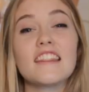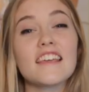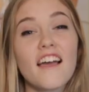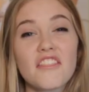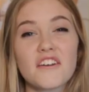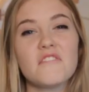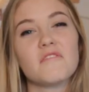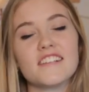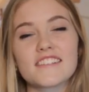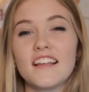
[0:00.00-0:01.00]
The other
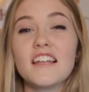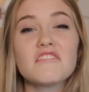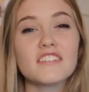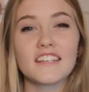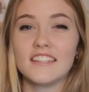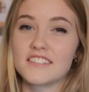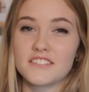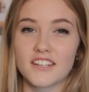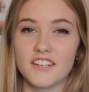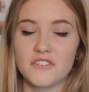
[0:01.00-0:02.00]
was a lovely little
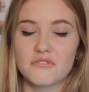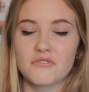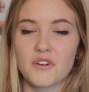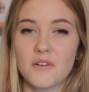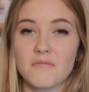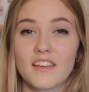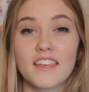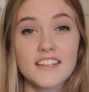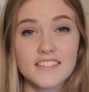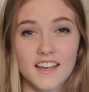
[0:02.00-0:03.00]
girl from
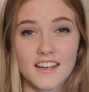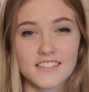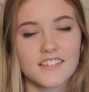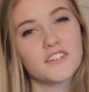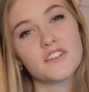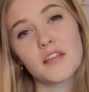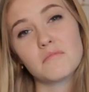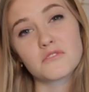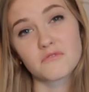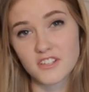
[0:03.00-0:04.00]
kindergarten. Her name
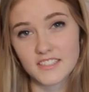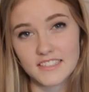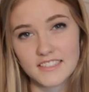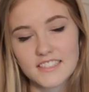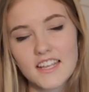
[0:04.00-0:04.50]
was Rosalind.